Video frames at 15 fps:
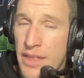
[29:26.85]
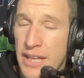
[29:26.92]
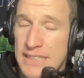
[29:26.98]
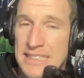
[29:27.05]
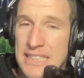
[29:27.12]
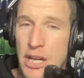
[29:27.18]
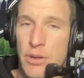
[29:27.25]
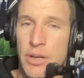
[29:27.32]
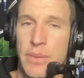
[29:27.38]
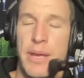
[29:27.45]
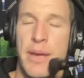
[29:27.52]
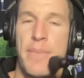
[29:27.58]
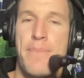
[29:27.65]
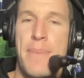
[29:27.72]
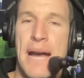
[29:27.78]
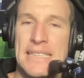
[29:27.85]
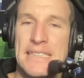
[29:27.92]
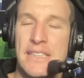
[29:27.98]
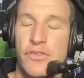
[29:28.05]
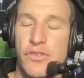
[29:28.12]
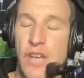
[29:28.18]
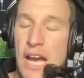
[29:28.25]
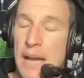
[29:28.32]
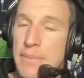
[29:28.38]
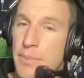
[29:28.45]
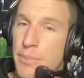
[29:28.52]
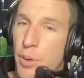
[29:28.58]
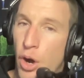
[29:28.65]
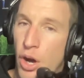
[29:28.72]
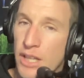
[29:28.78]
That's going to be a massive
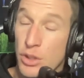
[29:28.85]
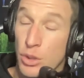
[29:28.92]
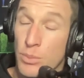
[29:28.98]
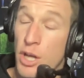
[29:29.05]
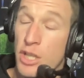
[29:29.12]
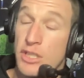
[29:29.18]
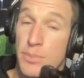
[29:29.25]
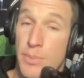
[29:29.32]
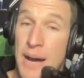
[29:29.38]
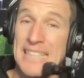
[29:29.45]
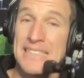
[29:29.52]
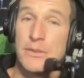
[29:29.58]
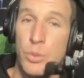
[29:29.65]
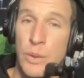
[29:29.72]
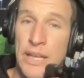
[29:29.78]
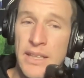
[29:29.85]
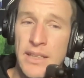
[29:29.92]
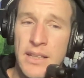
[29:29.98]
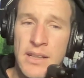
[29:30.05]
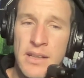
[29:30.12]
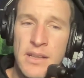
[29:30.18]
game. The Pies almost must win.